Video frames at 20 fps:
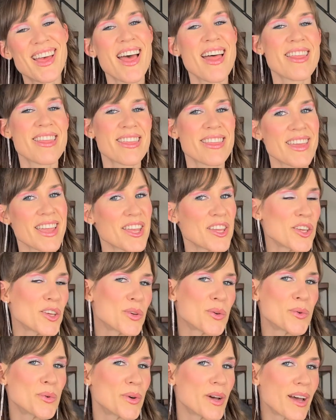Thank
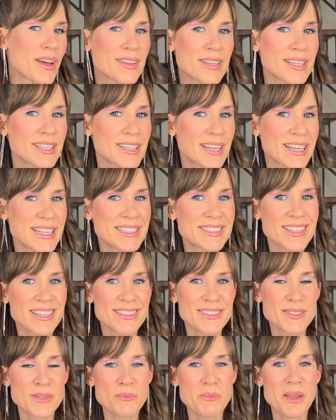you, Ellie Glines
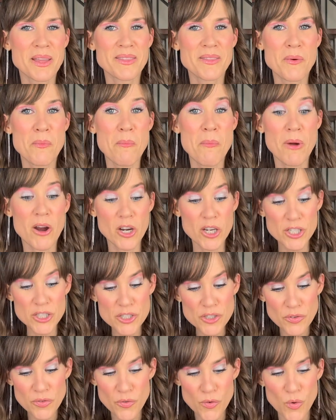and Samantha
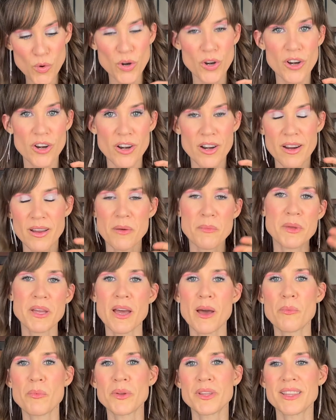March, for coming
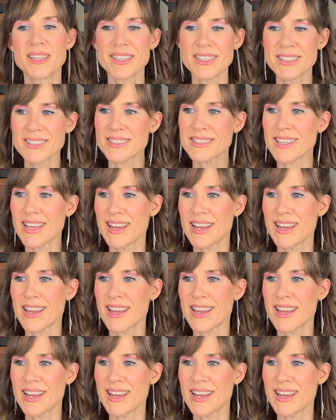up with this.